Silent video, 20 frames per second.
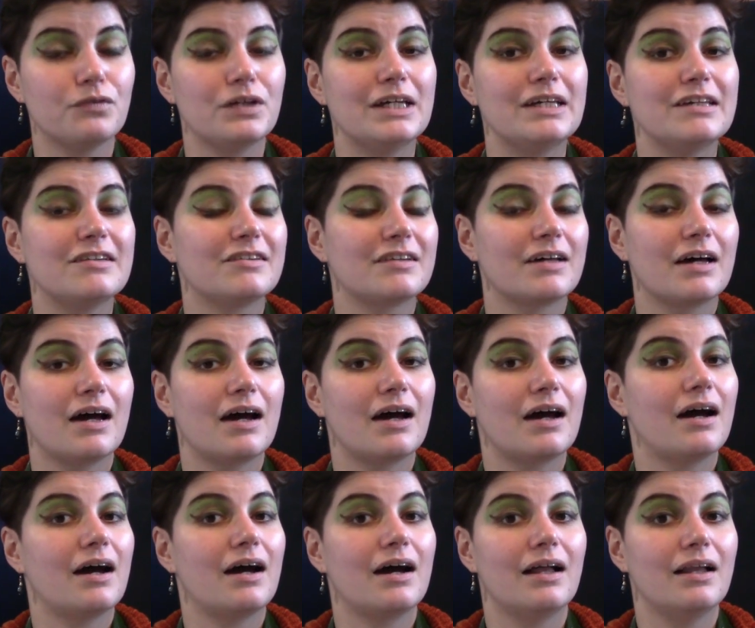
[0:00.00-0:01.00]
is
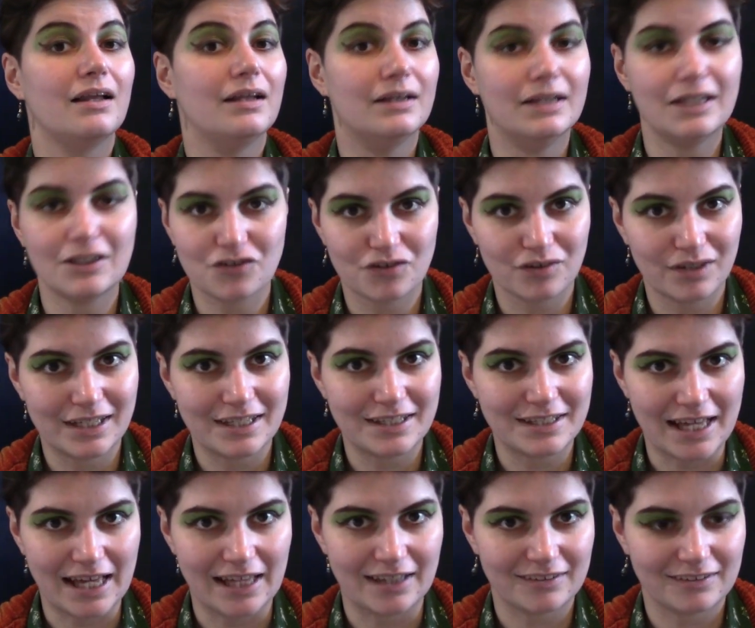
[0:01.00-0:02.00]
literally
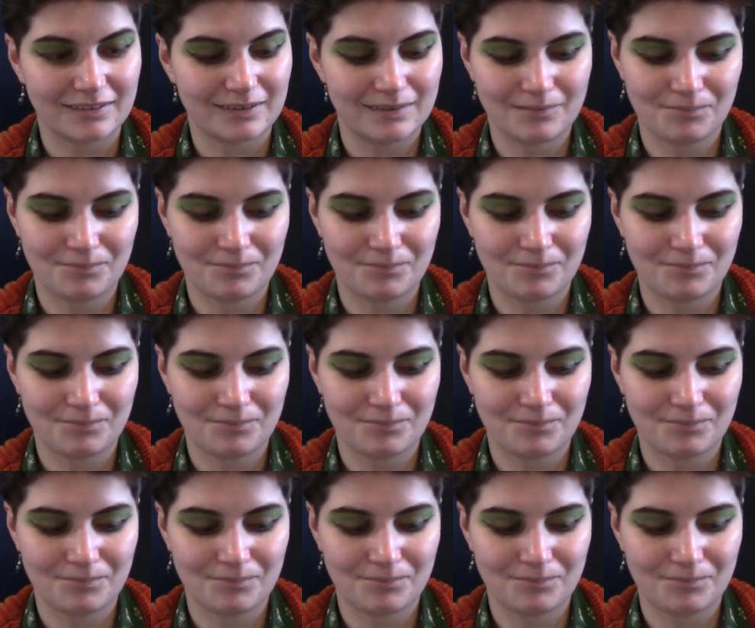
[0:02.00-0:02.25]
death.